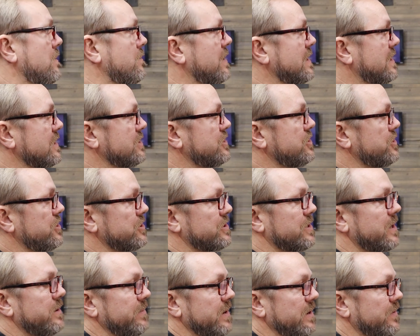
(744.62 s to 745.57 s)
But this is
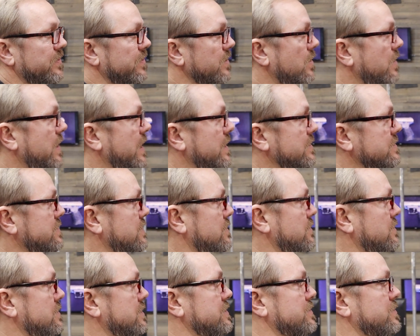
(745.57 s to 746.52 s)
just going to be a flow out,
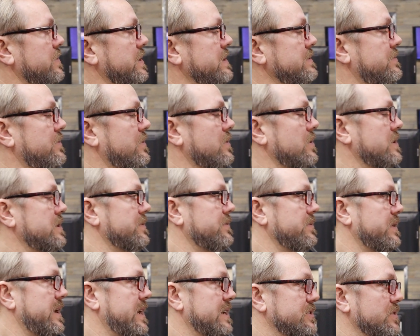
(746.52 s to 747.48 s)
so we're just waiting for it
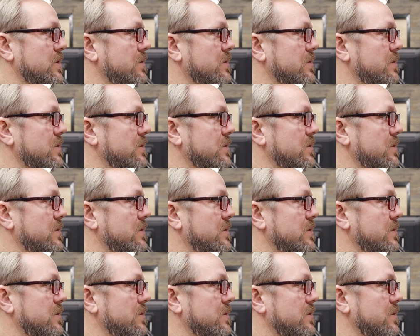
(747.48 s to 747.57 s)
to flash